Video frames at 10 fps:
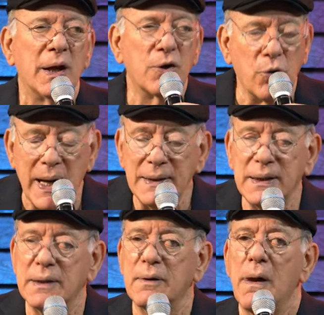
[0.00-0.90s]

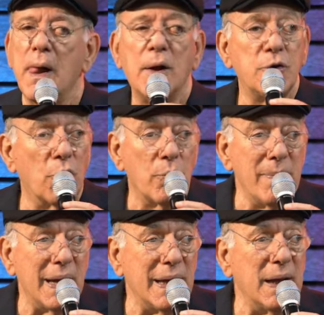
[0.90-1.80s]
Granted, there are
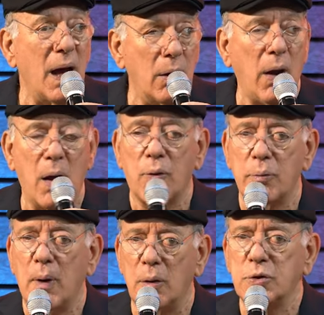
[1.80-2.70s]
many,
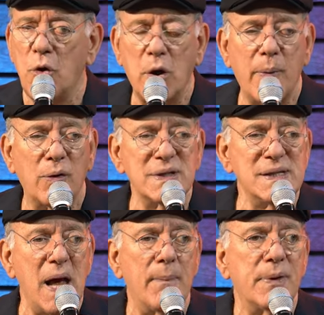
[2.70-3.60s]
I'll talk about
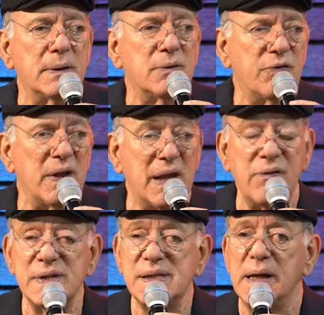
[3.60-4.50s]
some that
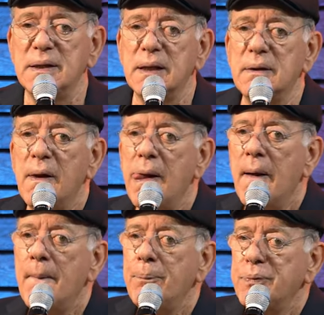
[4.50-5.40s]
devastated
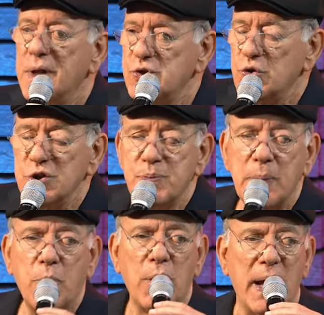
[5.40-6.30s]
the Jewish
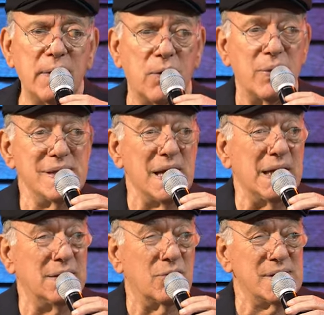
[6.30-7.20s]
people. And there is an
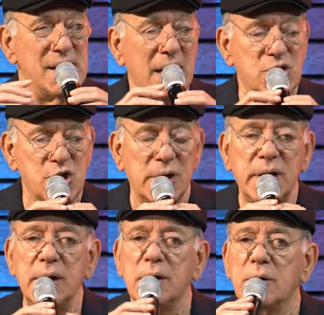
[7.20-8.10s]
intersection
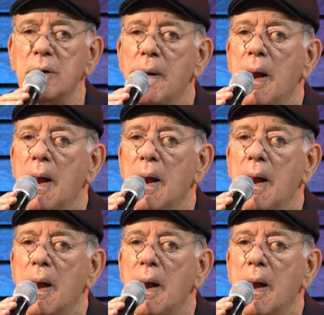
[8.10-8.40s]
here